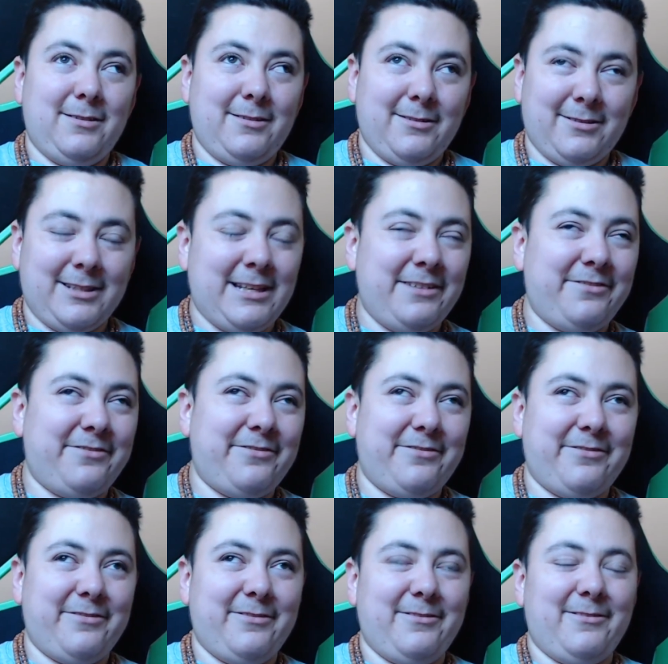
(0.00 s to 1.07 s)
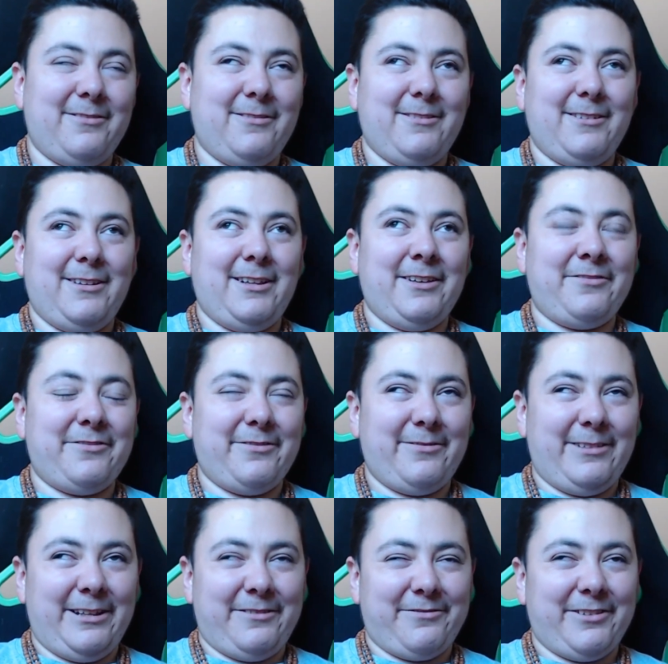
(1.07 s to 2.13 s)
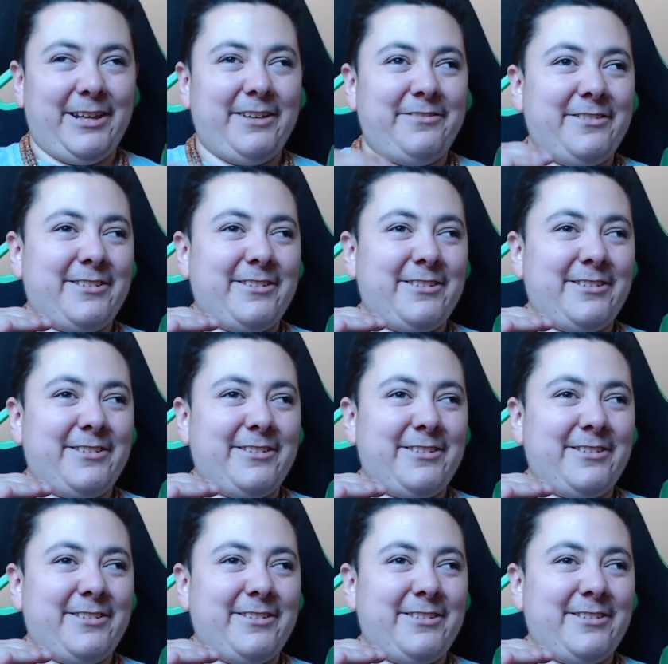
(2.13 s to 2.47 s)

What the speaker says: life, if life